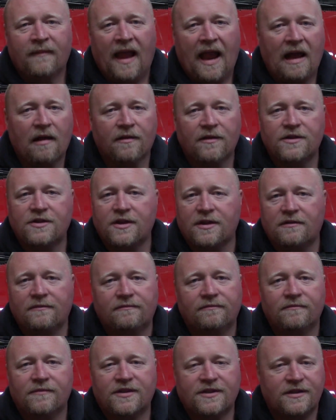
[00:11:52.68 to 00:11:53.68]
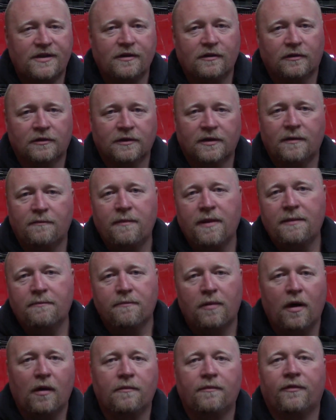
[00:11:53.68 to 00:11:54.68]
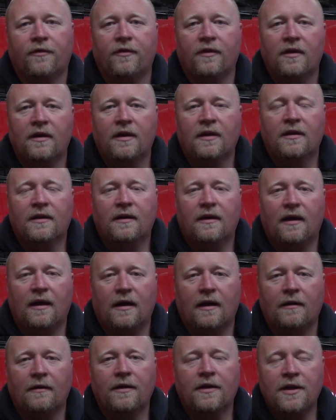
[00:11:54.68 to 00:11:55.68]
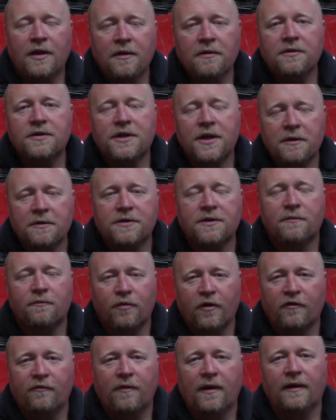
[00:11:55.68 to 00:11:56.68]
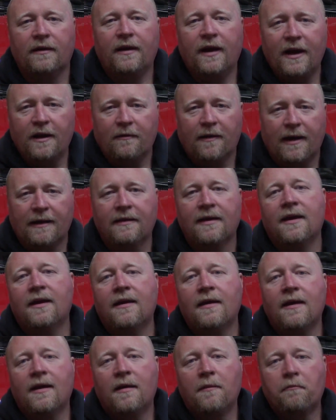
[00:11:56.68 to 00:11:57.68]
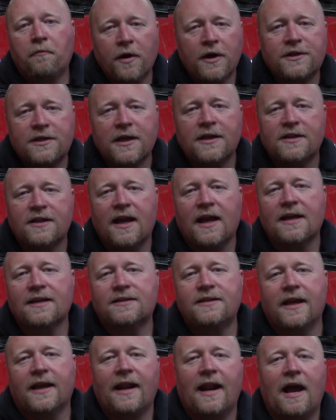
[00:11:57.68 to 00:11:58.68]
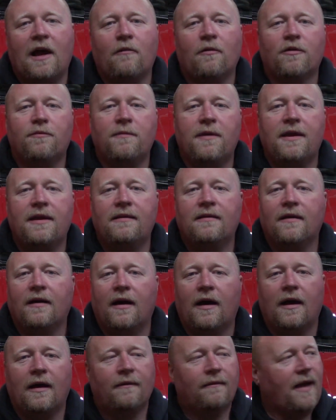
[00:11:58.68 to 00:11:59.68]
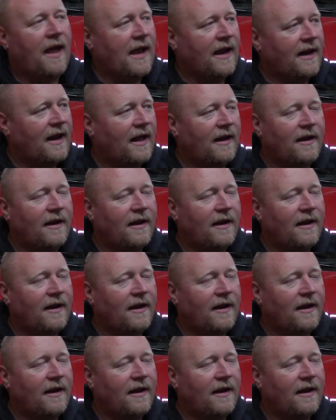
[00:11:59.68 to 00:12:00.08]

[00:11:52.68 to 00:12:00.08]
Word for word: halogen sealed beam bulbs. Uh, huge, huge improvement. Anyway, appreciate you guys sticking out with me, uh, hanging